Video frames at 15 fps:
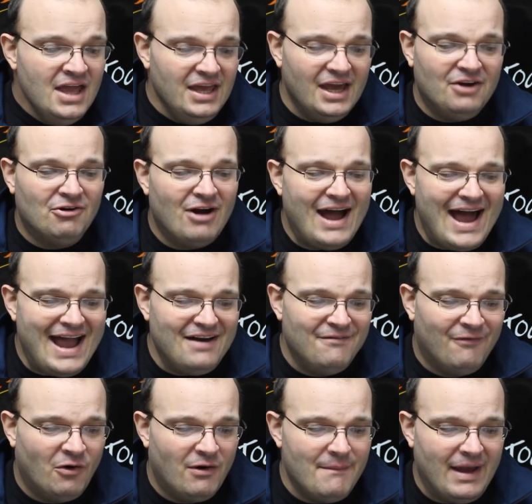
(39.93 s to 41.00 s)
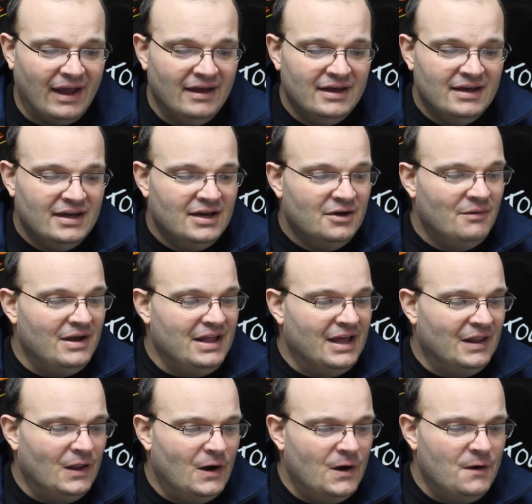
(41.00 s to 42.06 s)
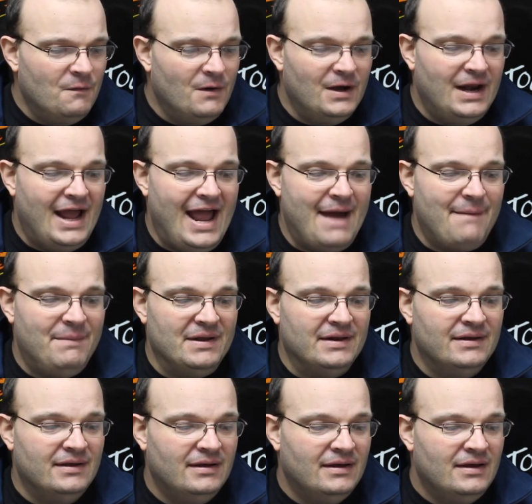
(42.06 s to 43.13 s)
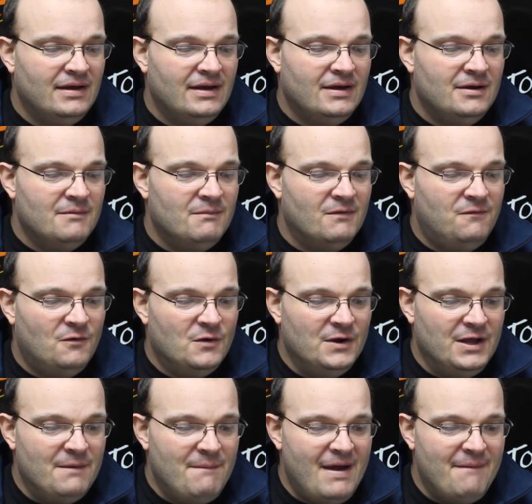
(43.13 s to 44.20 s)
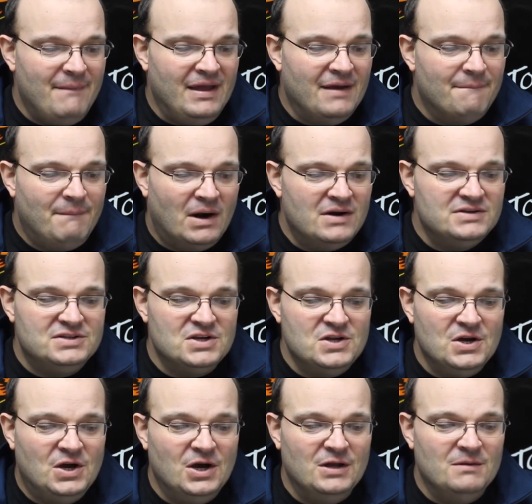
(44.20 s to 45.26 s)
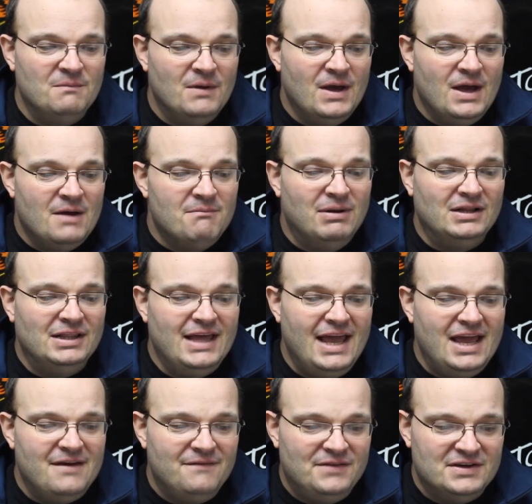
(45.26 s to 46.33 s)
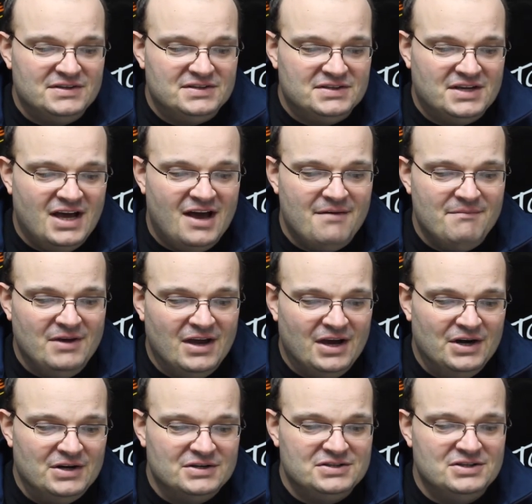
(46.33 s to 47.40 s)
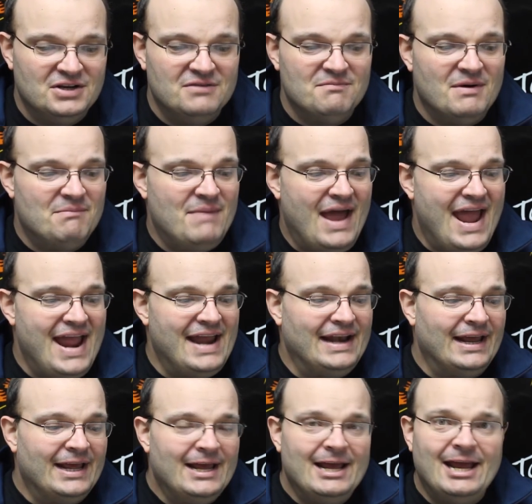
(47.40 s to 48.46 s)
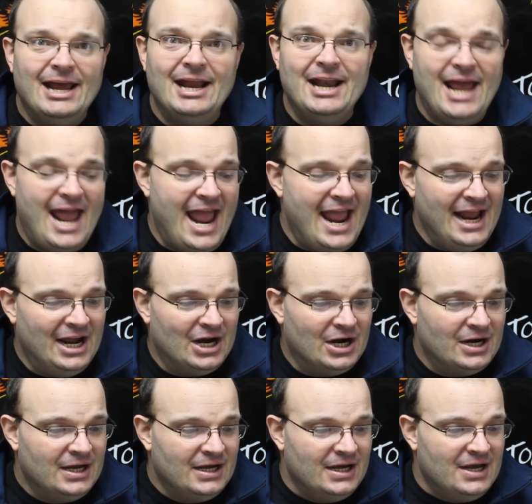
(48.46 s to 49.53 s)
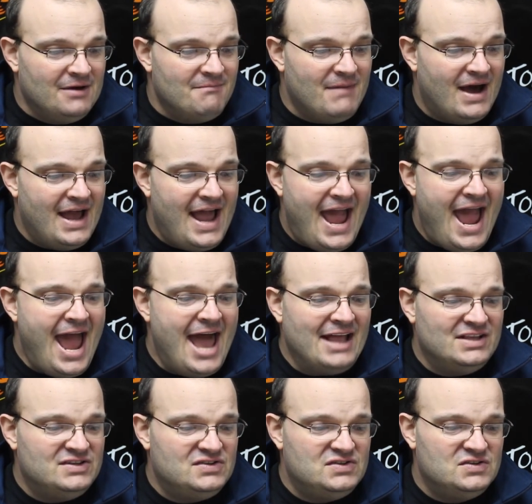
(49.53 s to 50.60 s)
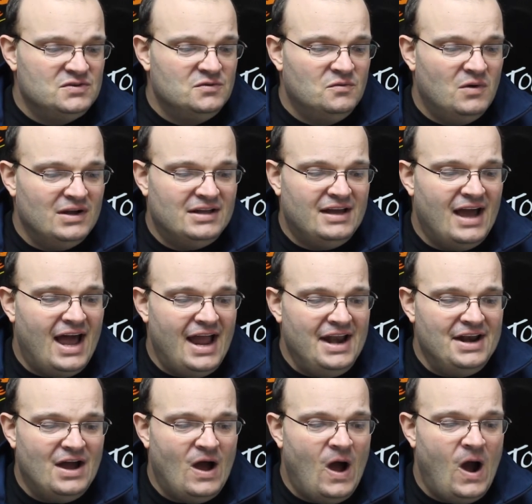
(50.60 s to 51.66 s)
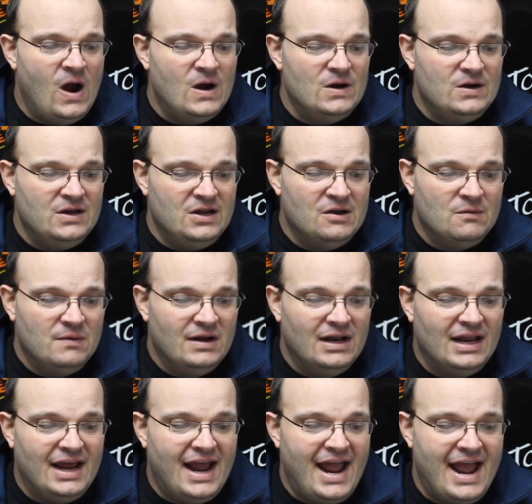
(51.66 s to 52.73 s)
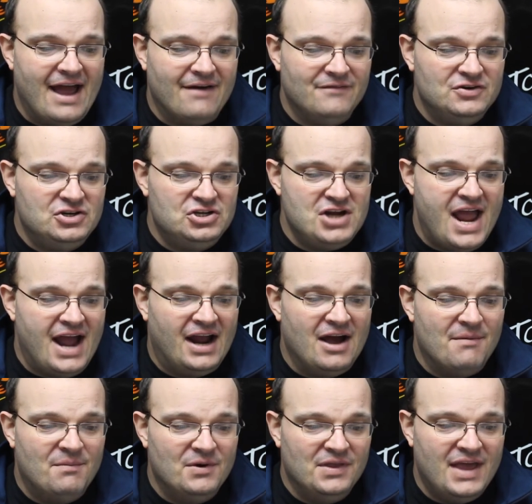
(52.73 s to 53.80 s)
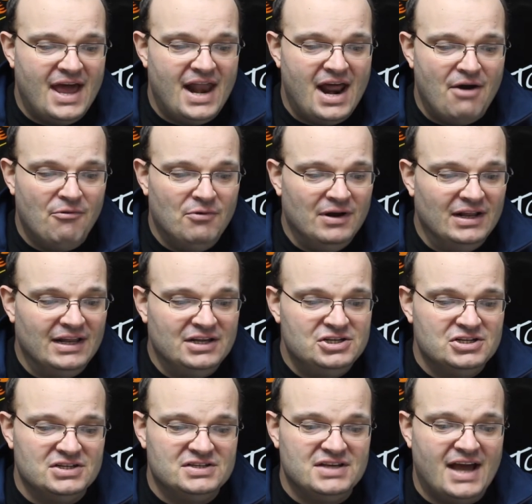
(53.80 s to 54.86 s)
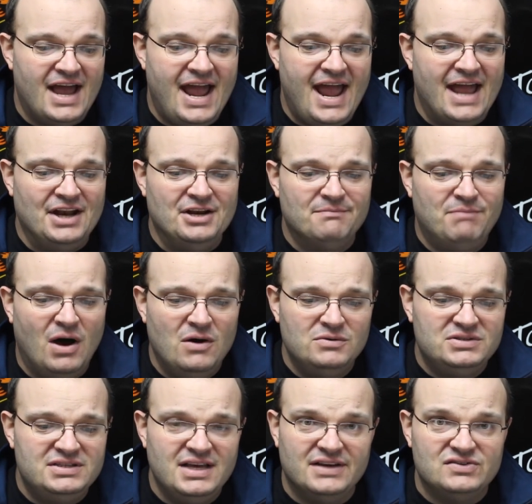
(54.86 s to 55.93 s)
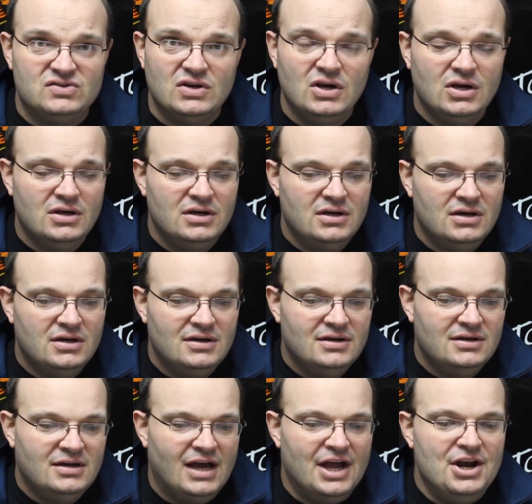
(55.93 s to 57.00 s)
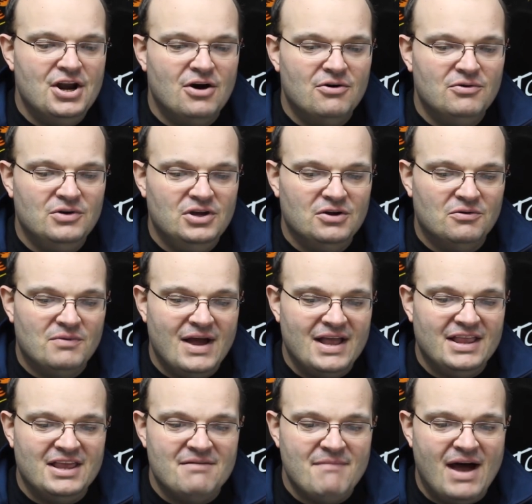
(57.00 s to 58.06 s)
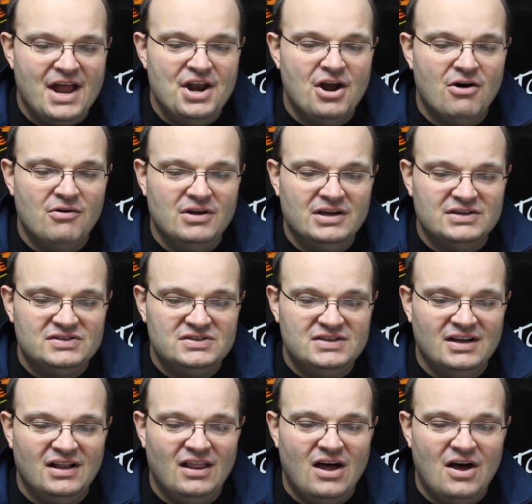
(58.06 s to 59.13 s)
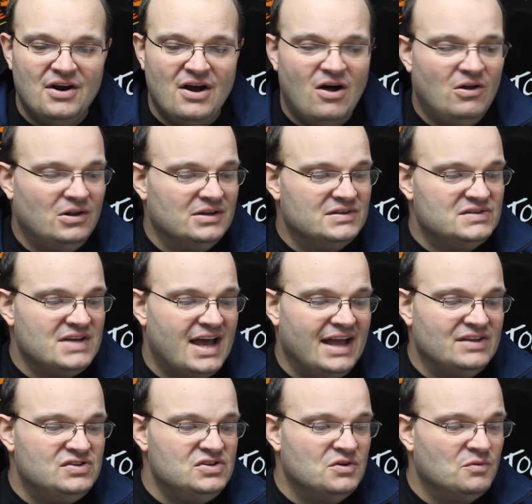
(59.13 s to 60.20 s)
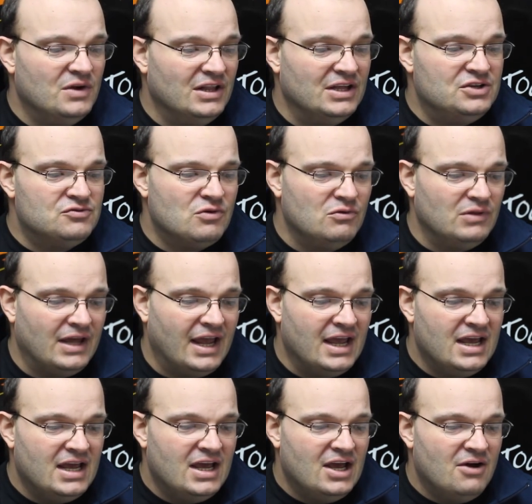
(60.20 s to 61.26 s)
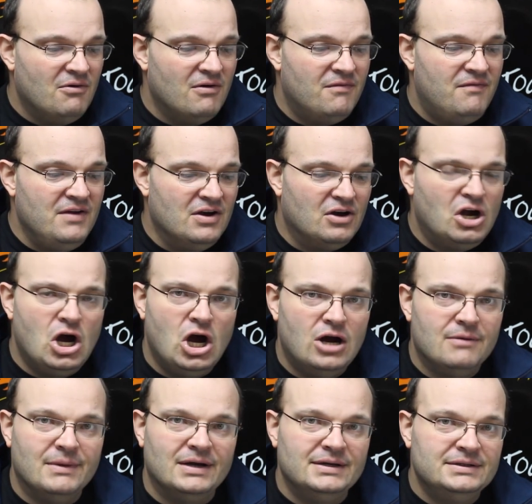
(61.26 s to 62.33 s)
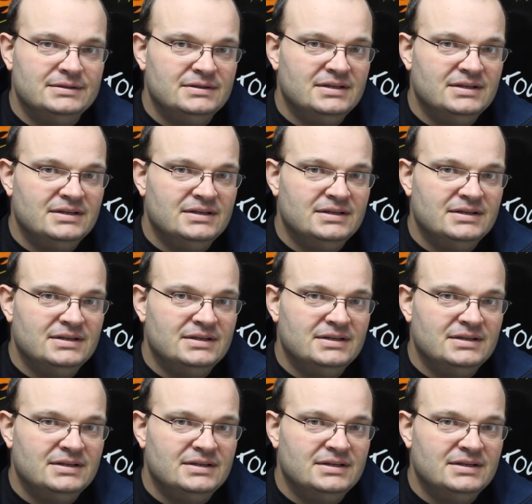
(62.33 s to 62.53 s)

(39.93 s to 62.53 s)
You cried for me when you learned what happened. Before you met me in person, you couldn't believe the scum. You understood my pain and anger, my ads. What kind of heart do you really have? Shack up with that. I really just, I had to post this. I know you read them. I know you're still on all the sites. You really, truly will feel karma.